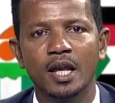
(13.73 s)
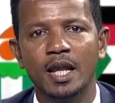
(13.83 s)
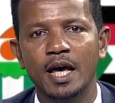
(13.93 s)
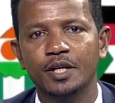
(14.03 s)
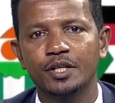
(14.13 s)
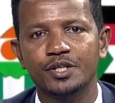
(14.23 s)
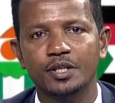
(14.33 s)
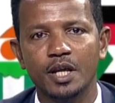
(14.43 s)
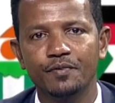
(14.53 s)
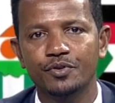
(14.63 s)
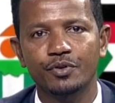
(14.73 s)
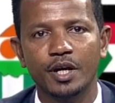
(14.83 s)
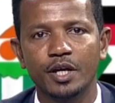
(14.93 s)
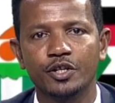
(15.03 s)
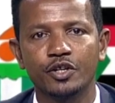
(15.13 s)
like the slave
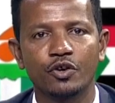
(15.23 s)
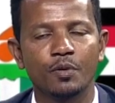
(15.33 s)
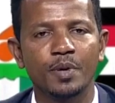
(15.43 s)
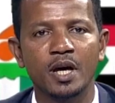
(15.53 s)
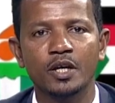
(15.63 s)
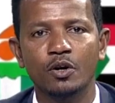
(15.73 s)
trade, European